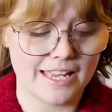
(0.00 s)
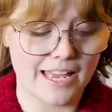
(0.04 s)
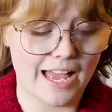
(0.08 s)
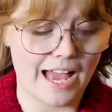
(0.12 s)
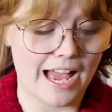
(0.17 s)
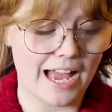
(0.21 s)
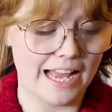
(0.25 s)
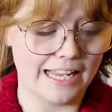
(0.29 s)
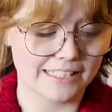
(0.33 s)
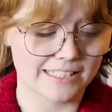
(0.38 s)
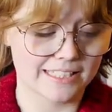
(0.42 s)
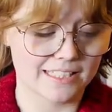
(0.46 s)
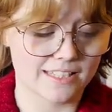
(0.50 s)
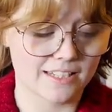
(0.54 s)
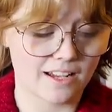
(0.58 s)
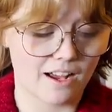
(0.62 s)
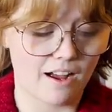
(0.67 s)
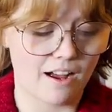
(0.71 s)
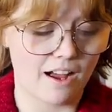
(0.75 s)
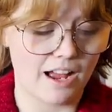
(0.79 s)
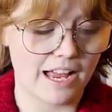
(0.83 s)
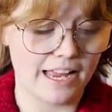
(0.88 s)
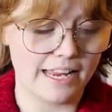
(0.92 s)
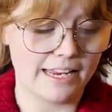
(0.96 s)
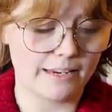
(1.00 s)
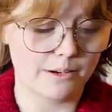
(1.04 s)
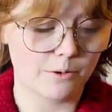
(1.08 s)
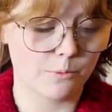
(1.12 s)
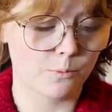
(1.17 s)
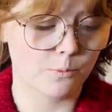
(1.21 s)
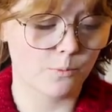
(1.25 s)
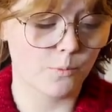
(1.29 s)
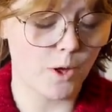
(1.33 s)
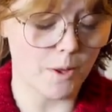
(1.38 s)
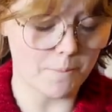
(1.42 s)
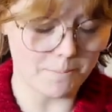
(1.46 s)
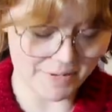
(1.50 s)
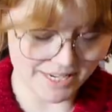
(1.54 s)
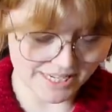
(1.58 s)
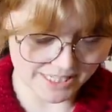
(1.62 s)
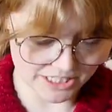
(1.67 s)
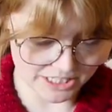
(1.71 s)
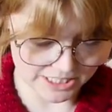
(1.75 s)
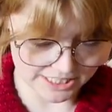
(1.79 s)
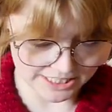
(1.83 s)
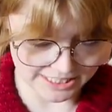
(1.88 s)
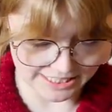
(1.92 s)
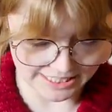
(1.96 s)
And I
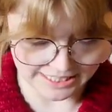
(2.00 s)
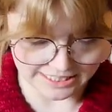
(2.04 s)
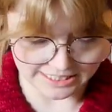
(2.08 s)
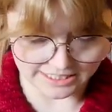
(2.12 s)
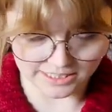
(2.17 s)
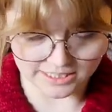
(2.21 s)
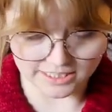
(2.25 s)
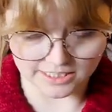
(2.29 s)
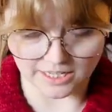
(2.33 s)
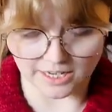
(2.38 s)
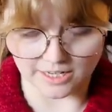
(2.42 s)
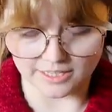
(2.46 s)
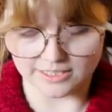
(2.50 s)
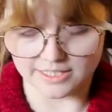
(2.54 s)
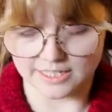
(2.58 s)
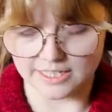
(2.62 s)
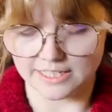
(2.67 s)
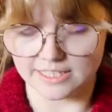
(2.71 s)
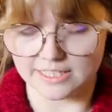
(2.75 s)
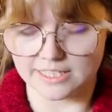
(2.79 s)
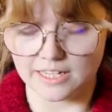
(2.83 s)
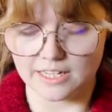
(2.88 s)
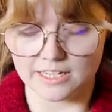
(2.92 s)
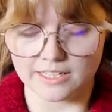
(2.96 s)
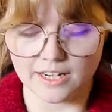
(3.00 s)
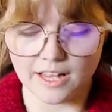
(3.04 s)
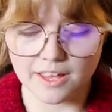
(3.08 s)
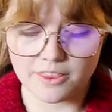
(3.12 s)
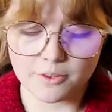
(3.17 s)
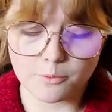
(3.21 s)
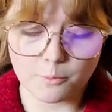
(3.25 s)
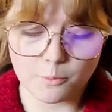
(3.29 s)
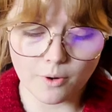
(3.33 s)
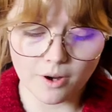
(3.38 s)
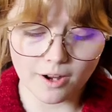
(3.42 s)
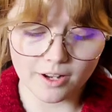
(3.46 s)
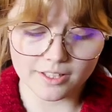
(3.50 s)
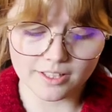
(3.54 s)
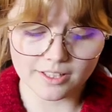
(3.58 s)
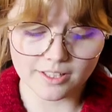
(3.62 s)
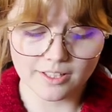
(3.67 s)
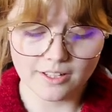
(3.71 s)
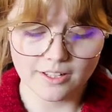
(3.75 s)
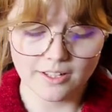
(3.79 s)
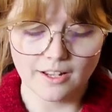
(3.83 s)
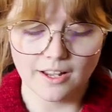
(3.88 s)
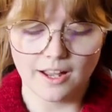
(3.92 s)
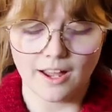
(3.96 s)
immediately started another one,
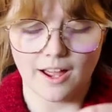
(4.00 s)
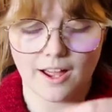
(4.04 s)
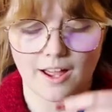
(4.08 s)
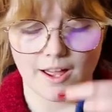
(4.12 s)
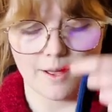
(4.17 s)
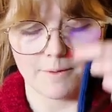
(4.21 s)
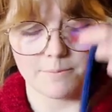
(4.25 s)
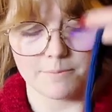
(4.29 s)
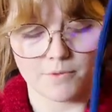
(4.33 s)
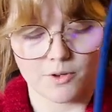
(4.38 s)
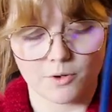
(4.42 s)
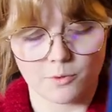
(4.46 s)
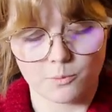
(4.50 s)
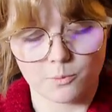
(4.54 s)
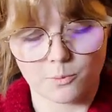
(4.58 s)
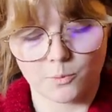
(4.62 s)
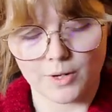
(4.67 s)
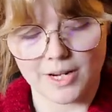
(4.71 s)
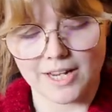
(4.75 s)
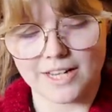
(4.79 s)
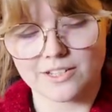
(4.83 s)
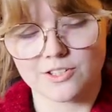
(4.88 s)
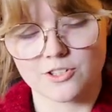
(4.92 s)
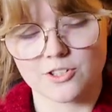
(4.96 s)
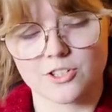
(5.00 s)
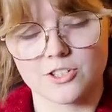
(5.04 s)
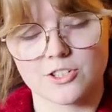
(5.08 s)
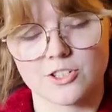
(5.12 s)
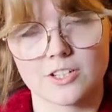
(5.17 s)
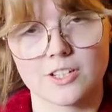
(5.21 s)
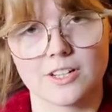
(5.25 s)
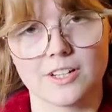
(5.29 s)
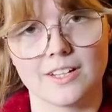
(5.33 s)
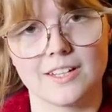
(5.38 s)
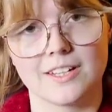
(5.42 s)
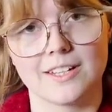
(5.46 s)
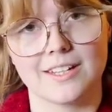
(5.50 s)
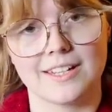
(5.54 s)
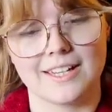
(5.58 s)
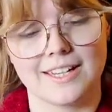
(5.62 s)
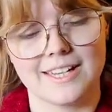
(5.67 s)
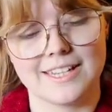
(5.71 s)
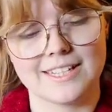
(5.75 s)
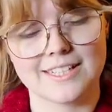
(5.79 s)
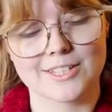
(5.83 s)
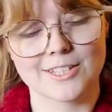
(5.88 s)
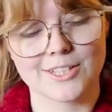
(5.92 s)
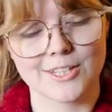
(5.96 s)
which
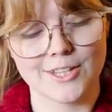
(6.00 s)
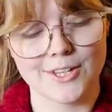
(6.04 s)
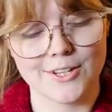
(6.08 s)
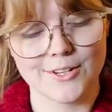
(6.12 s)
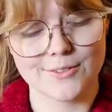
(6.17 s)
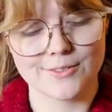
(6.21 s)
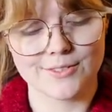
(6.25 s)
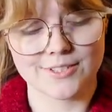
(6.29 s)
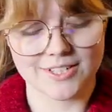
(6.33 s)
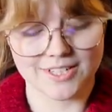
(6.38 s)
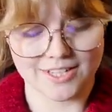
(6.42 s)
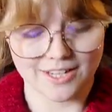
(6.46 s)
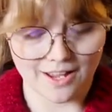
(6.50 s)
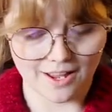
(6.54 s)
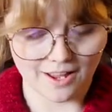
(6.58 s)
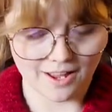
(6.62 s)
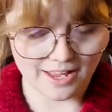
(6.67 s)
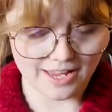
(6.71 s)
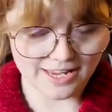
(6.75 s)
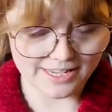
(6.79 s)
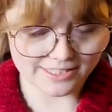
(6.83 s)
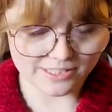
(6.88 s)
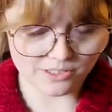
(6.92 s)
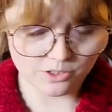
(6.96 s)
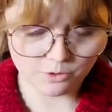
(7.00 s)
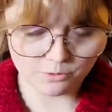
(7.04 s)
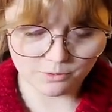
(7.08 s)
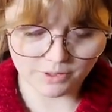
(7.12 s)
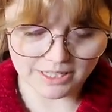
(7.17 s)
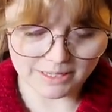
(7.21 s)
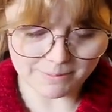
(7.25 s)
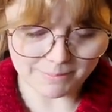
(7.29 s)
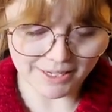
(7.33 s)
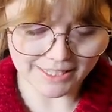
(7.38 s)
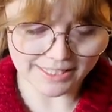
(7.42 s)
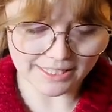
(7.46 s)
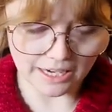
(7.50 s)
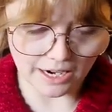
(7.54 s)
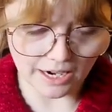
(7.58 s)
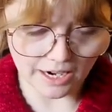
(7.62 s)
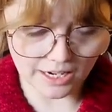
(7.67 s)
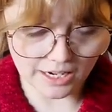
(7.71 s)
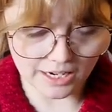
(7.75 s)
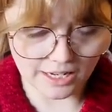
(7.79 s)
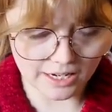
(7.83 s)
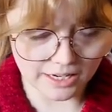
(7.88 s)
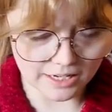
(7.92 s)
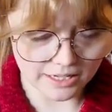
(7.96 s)
is cute. It's not really my
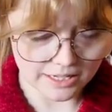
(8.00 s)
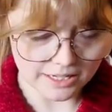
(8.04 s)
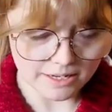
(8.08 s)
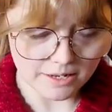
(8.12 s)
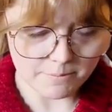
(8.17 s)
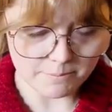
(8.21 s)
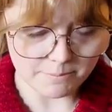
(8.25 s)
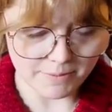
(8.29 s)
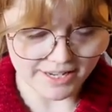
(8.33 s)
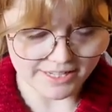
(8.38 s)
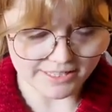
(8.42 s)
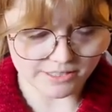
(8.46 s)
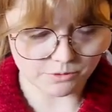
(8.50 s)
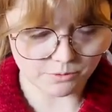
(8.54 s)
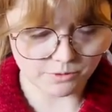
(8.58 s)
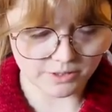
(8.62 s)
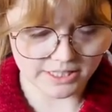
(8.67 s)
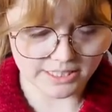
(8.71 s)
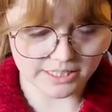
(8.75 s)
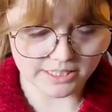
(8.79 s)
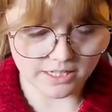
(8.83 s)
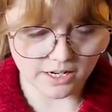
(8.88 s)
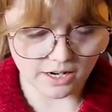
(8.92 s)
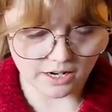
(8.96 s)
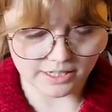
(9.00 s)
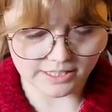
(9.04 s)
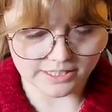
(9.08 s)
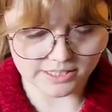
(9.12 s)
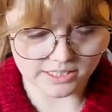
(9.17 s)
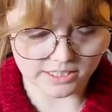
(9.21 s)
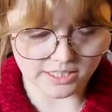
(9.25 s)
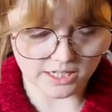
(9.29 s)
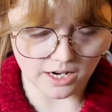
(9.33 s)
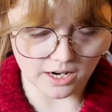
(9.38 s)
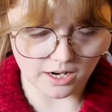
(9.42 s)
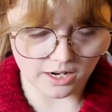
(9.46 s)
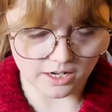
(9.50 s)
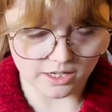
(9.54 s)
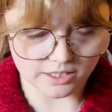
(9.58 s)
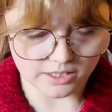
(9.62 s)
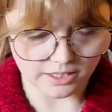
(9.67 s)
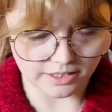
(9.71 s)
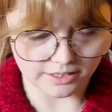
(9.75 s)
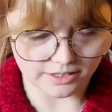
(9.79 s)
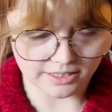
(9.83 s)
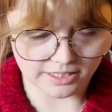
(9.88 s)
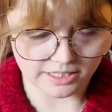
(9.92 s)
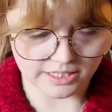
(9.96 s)
colour, but it's a really nice yarn.
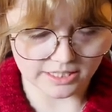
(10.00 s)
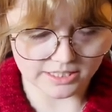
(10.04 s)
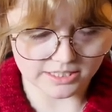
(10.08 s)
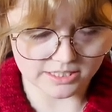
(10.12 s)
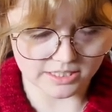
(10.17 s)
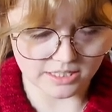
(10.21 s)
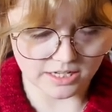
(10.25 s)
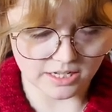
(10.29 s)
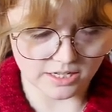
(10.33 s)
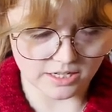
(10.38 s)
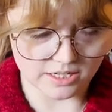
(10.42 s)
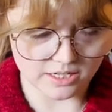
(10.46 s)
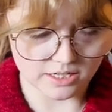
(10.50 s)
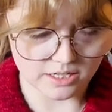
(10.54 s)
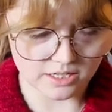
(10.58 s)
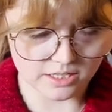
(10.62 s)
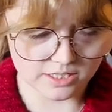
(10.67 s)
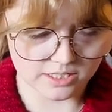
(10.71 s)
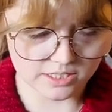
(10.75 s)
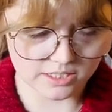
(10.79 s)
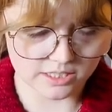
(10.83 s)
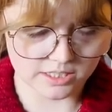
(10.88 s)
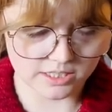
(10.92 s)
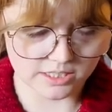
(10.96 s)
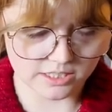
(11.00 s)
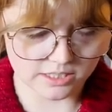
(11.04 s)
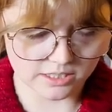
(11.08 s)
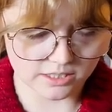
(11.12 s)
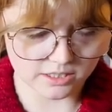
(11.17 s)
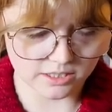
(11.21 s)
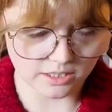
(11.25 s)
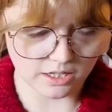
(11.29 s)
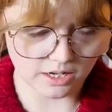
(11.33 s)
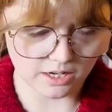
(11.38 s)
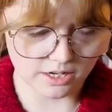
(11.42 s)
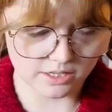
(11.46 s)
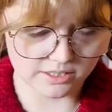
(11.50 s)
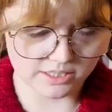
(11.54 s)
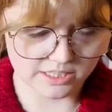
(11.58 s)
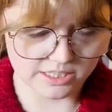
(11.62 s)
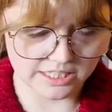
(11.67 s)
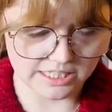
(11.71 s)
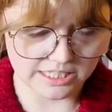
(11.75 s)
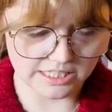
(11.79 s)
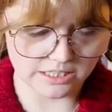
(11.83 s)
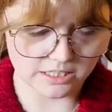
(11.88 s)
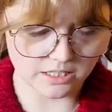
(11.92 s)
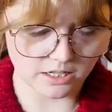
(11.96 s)
I think it's a
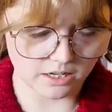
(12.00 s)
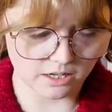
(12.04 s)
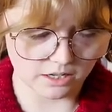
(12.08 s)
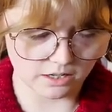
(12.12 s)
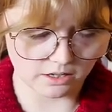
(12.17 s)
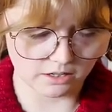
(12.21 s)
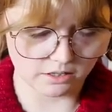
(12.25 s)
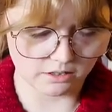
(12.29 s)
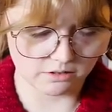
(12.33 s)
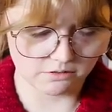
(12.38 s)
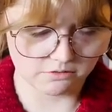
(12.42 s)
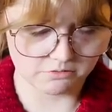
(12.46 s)
cider,